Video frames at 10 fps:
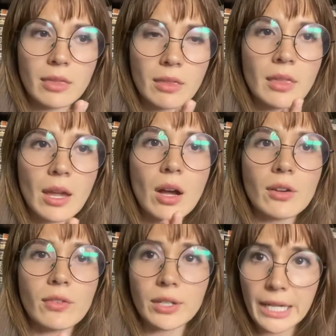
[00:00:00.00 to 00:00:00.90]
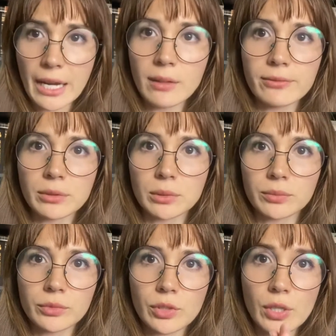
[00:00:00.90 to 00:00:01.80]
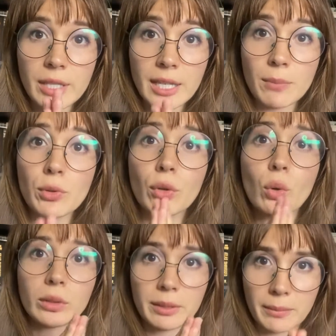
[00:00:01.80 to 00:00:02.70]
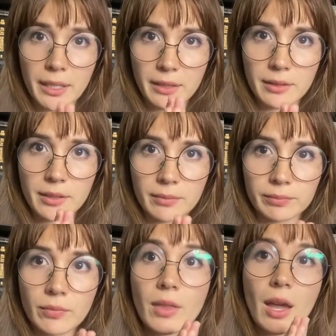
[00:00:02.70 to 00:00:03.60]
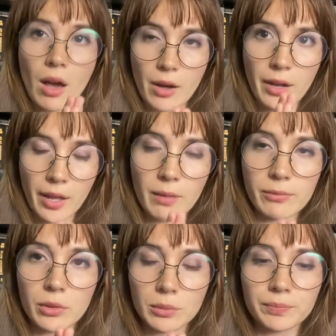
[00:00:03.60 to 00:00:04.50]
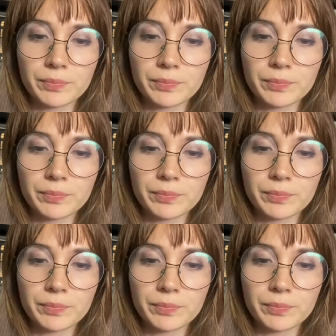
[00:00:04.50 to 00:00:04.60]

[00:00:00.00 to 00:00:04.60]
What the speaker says: They are very helpful to keep your goal in mind. They are helpful.